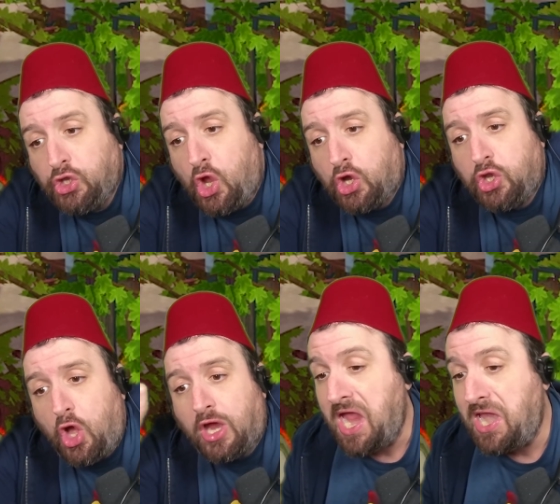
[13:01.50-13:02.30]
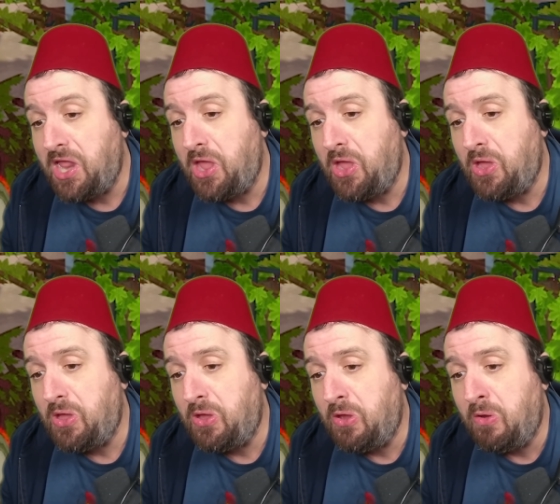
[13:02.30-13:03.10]
knock, knock.
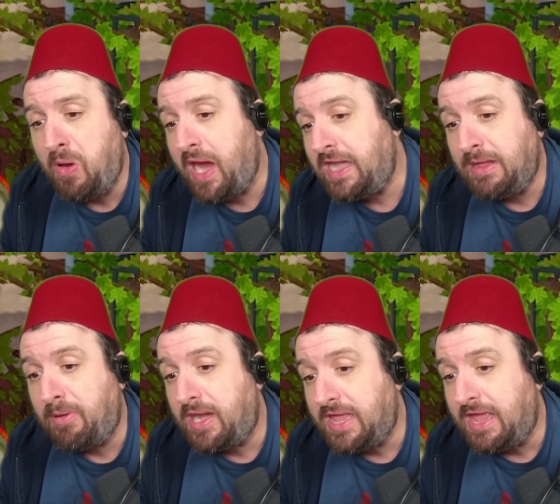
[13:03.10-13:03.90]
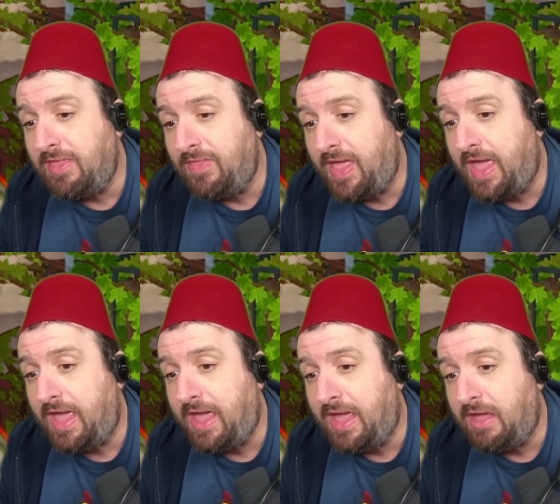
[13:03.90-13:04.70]
Hello, anybody in
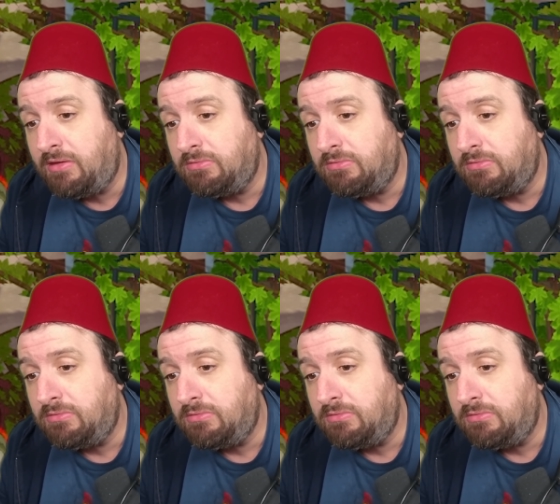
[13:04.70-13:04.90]
there?